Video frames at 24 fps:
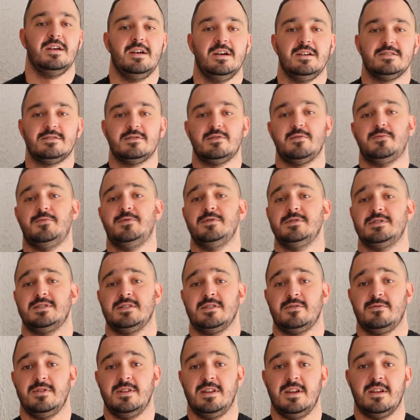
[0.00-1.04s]
So the first
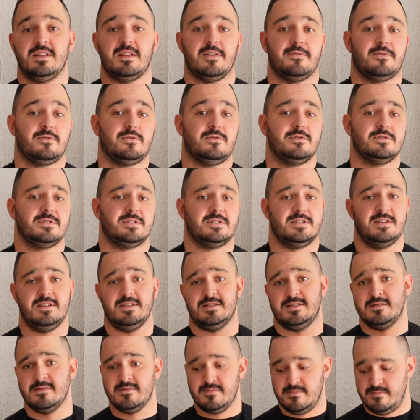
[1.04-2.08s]
ingredient, of course,
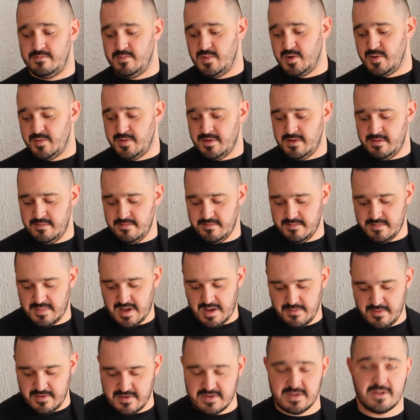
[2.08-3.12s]
is bourbon.
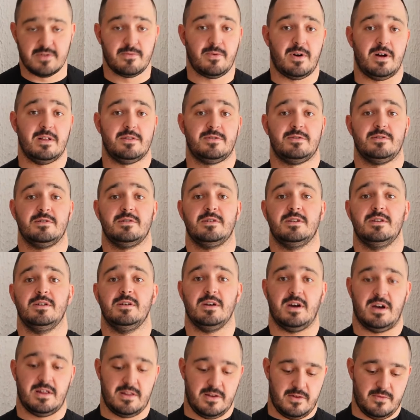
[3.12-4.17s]
I'm using Wild Turkey,
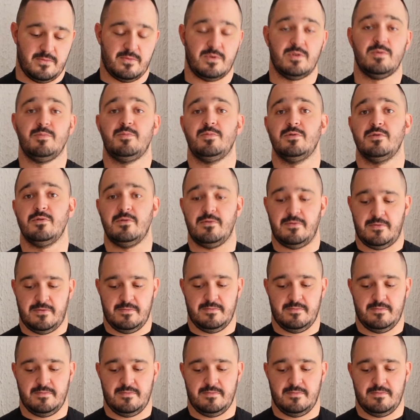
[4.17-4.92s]
101 proof.